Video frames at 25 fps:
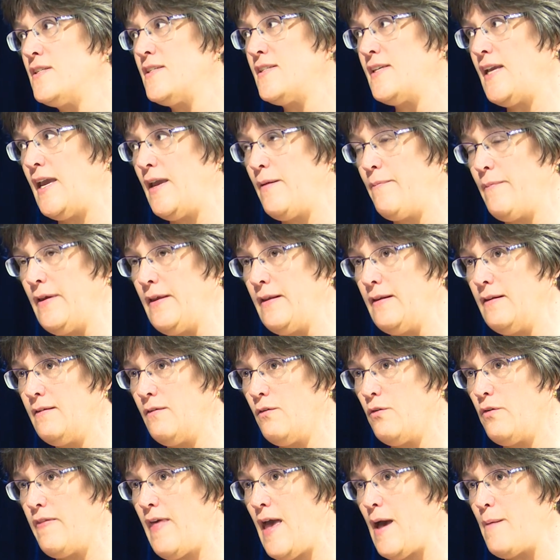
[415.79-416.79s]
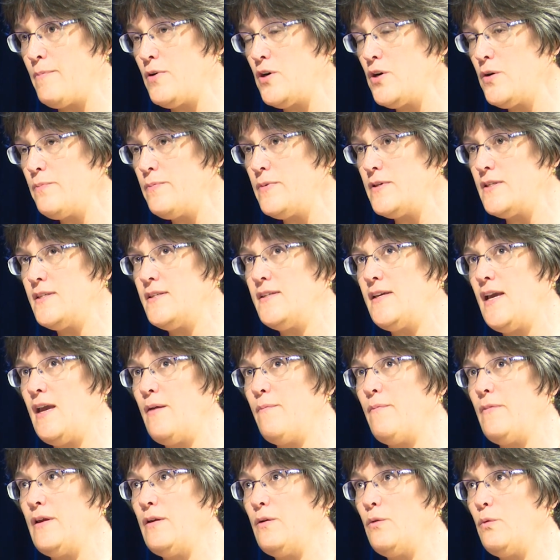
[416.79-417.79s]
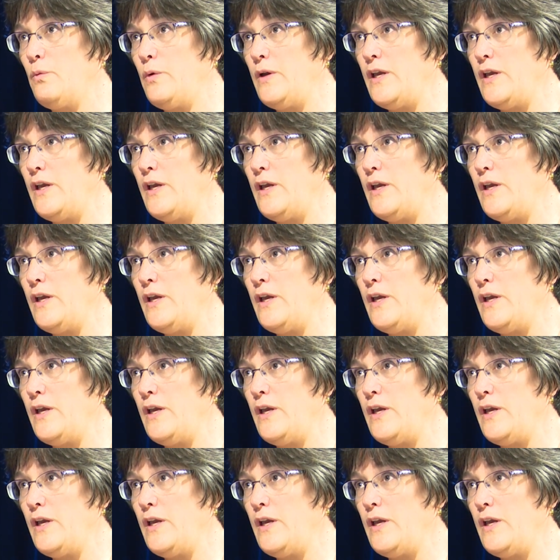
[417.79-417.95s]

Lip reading: statement or that purpose statement,